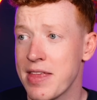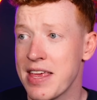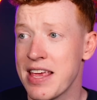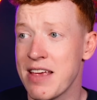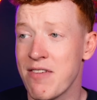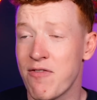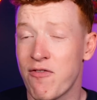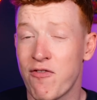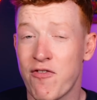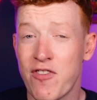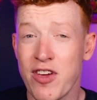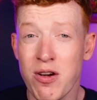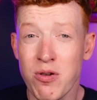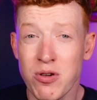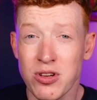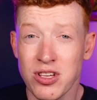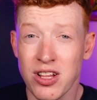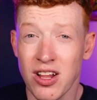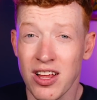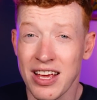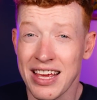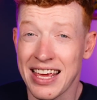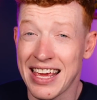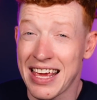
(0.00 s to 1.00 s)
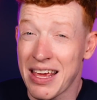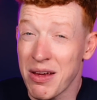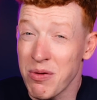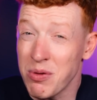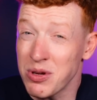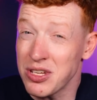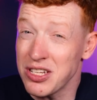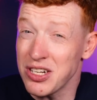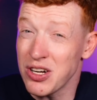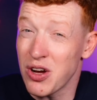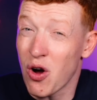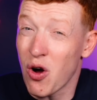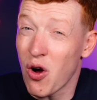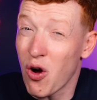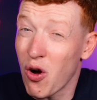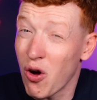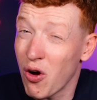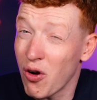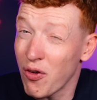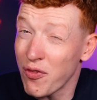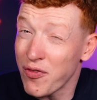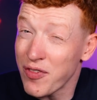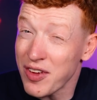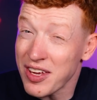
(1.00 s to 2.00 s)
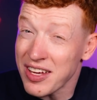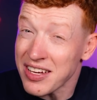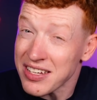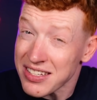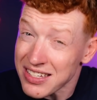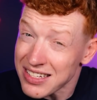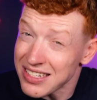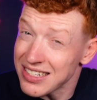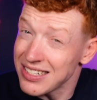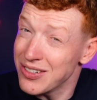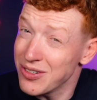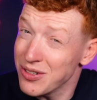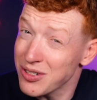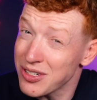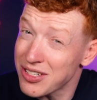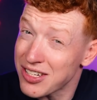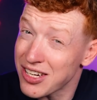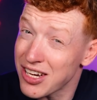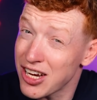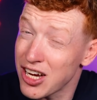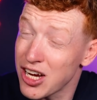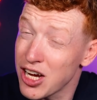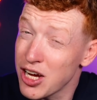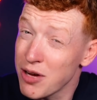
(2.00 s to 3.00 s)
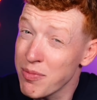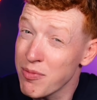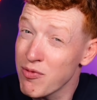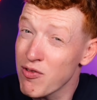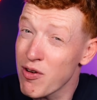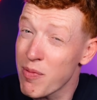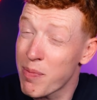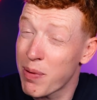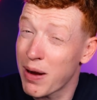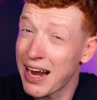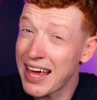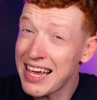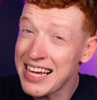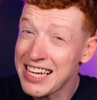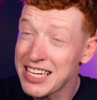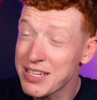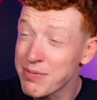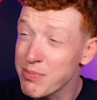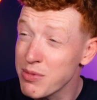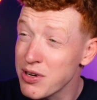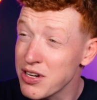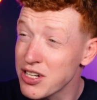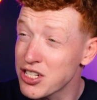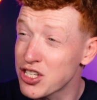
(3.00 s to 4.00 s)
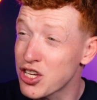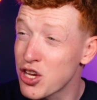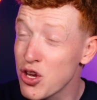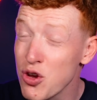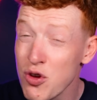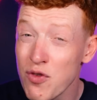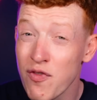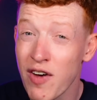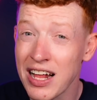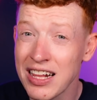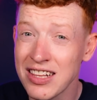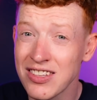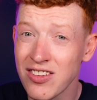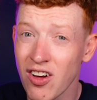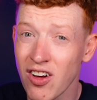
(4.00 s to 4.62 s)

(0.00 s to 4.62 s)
It feels like he was an obvious long-term replacement to Van